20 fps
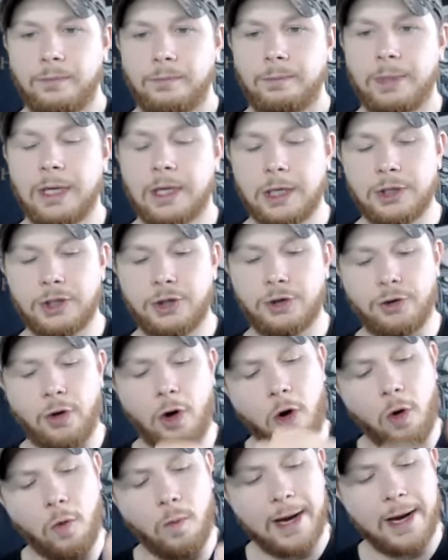because you're
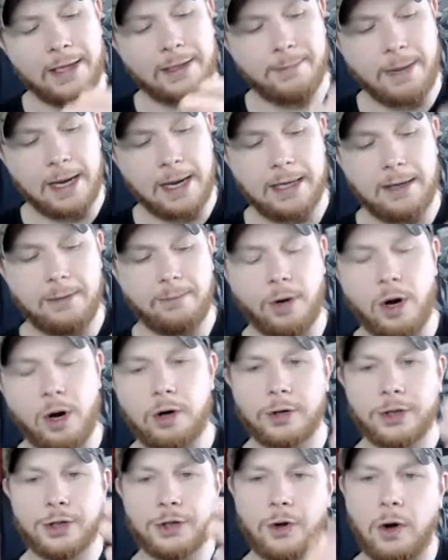always making
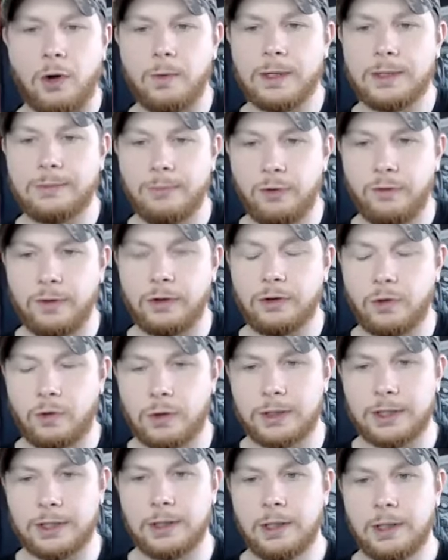progress, you're always moving
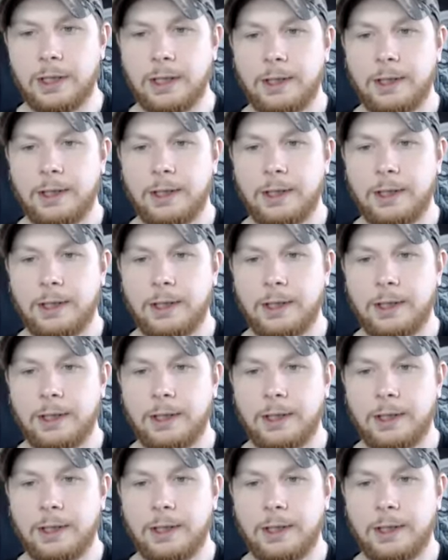towards it.